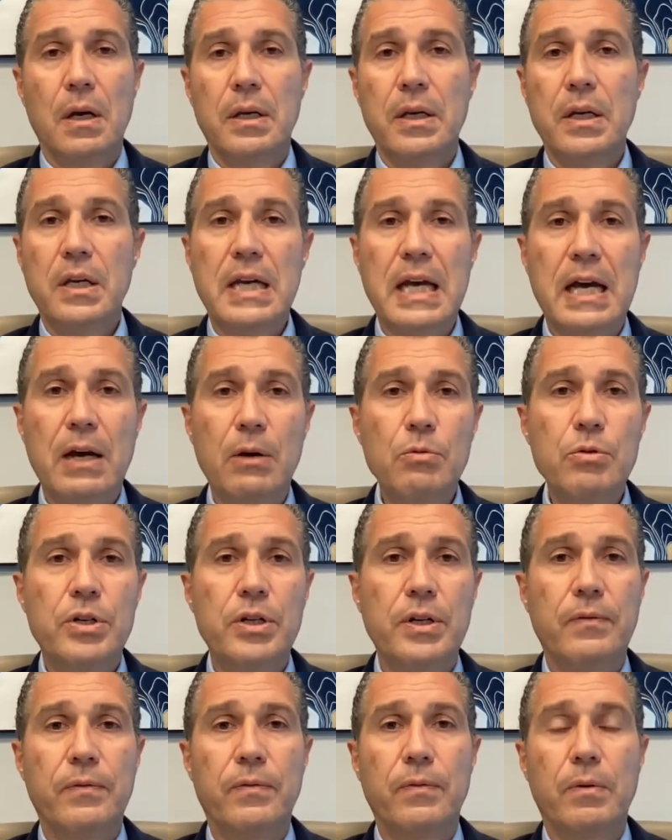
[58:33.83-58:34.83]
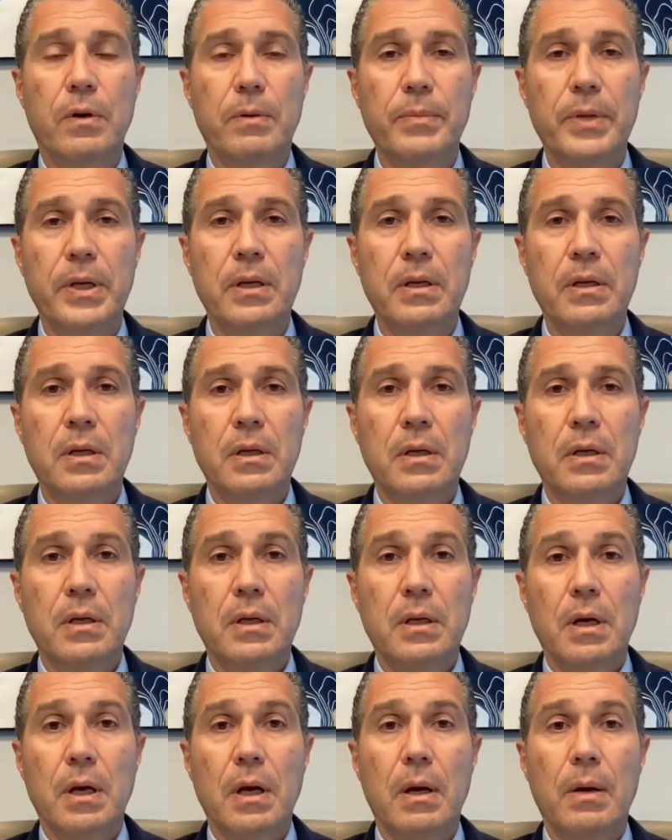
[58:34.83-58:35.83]
Uh, he counted for me.
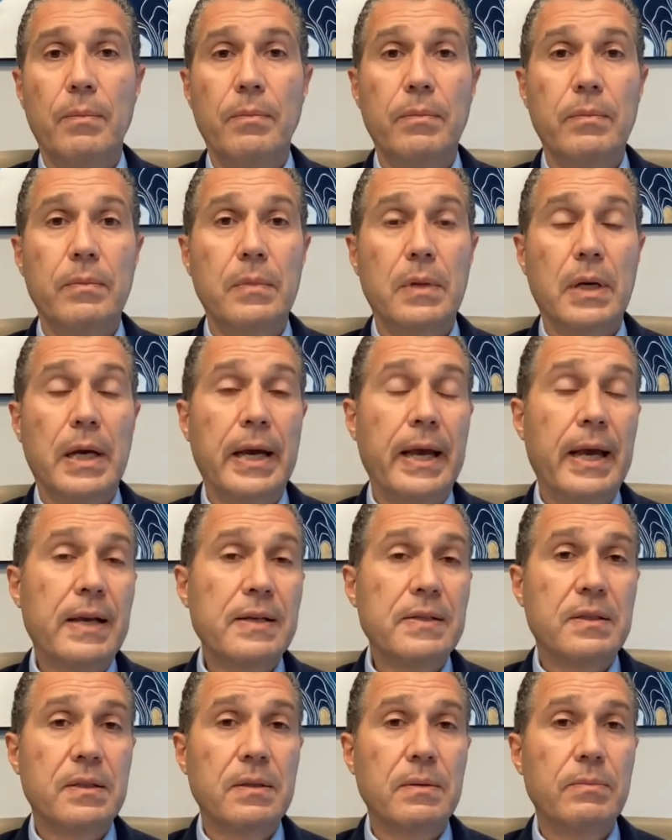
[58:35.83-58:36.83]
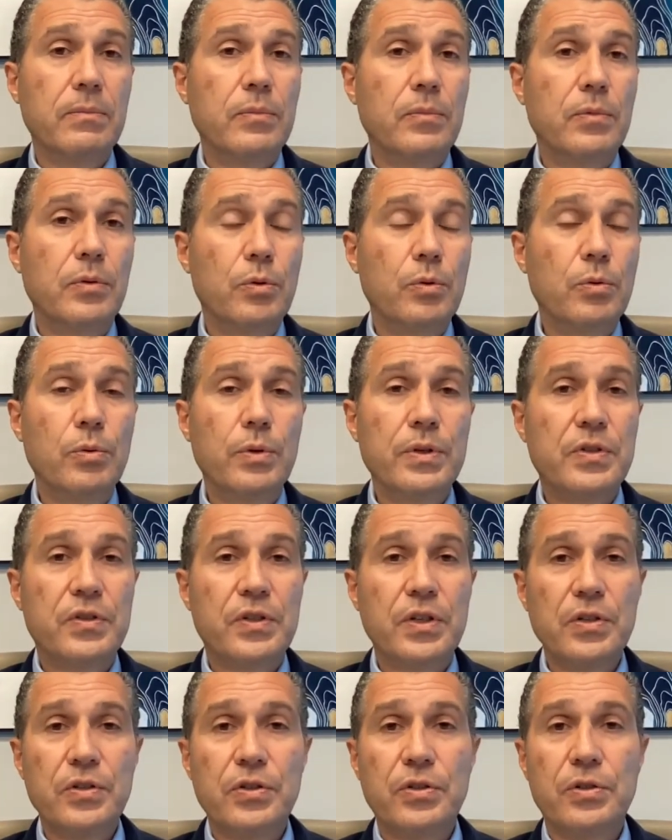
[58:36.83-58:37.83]
Um, I asked them who
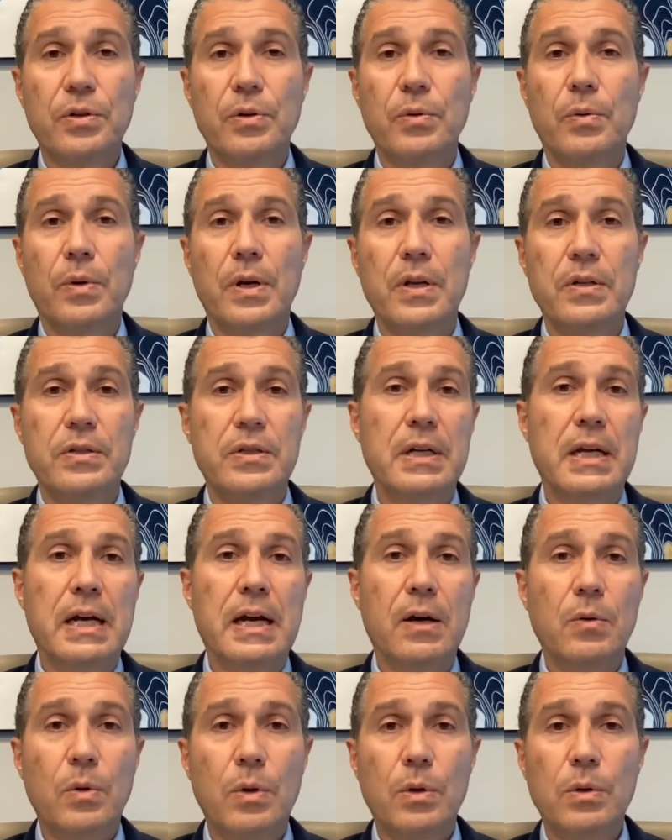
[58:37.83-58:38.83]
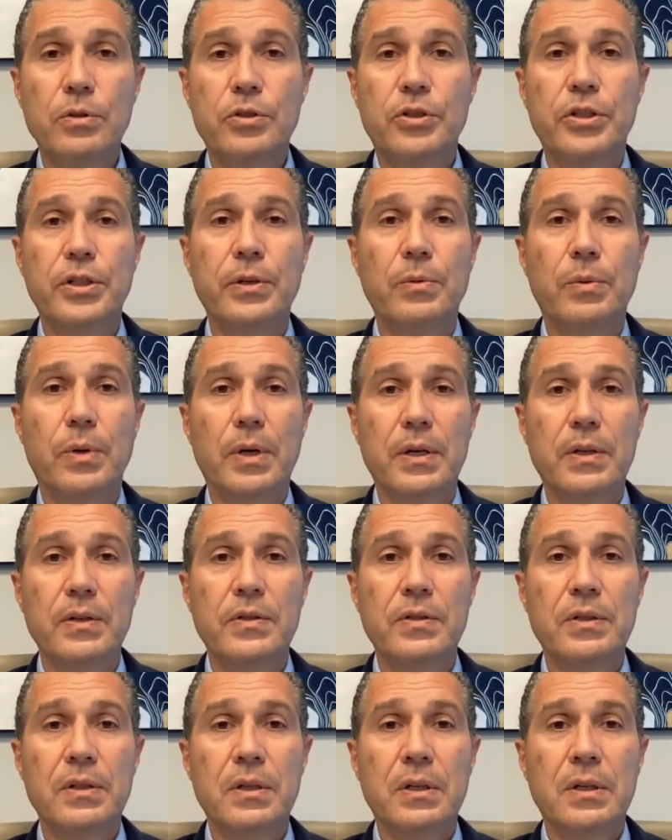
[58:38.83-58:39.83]
his sister was and how old she
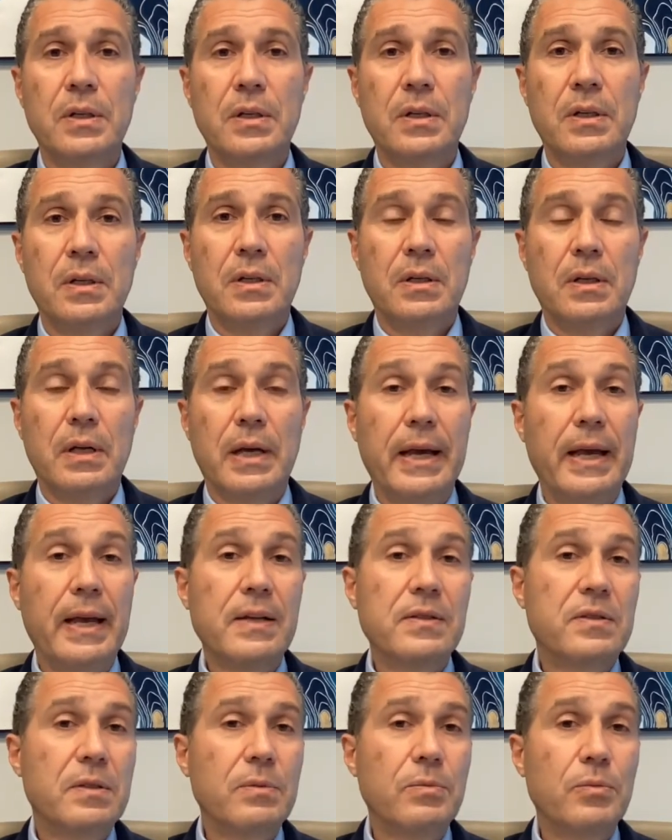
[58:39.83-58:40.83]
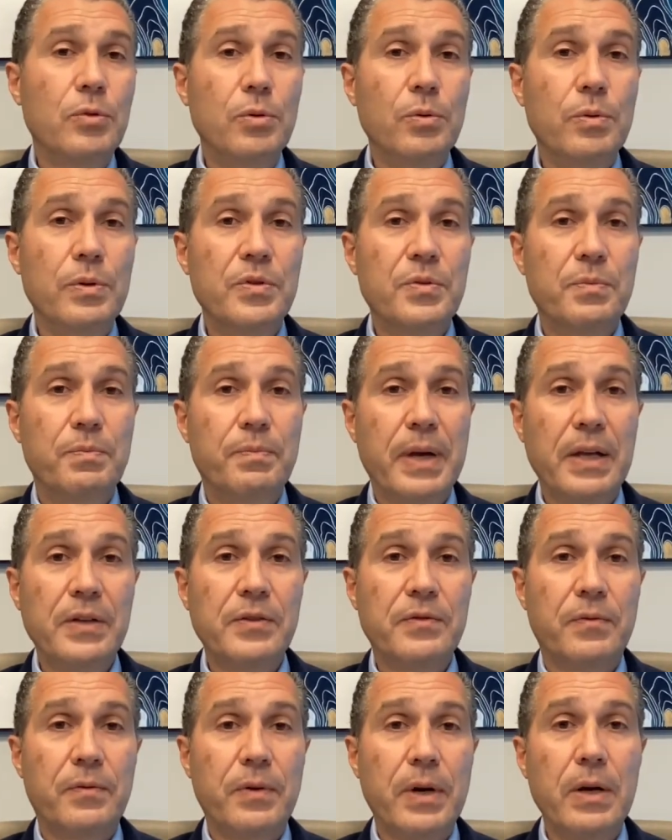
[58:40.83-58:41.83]
was. I asked them who his
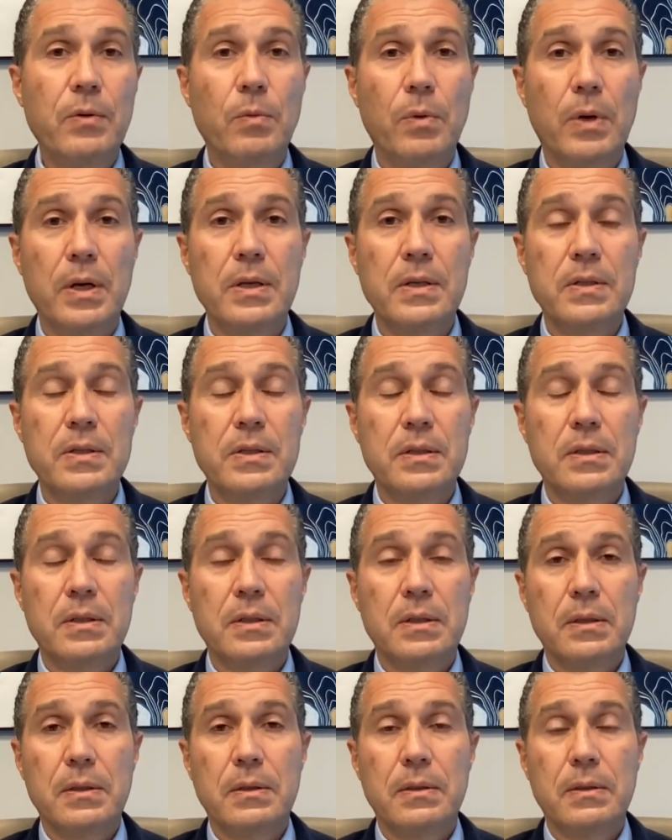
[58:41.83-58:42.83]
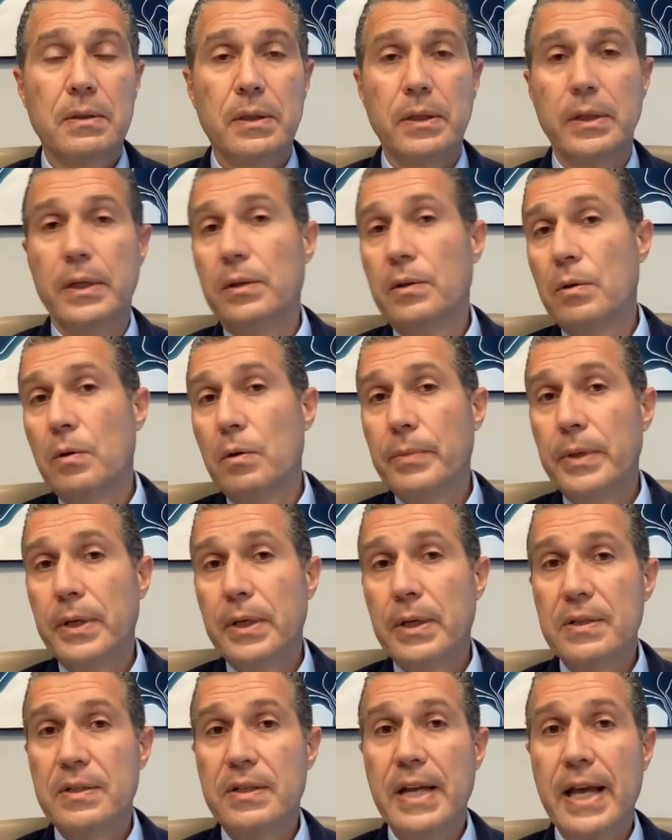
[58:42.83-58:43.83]
best friend was, and he told
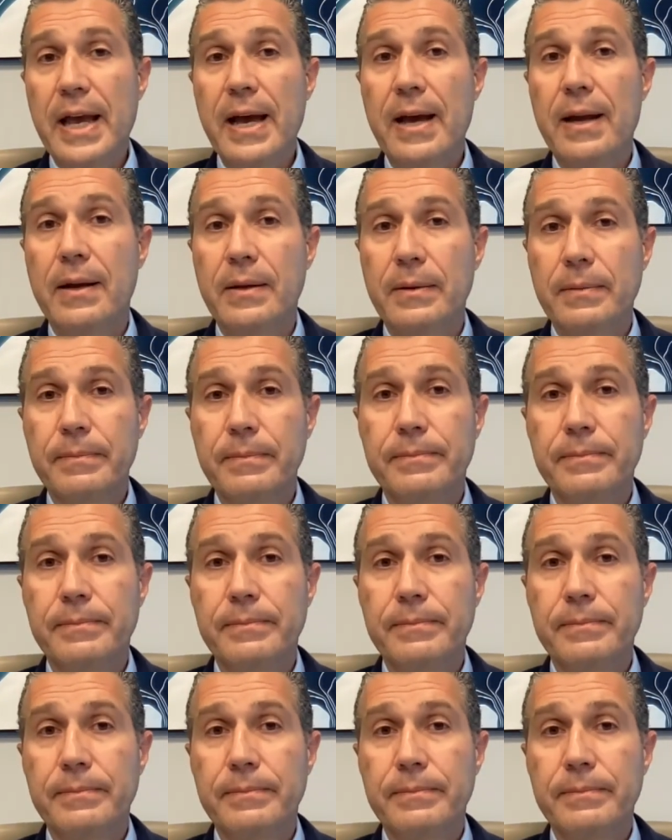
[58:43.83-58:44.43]
me his dad.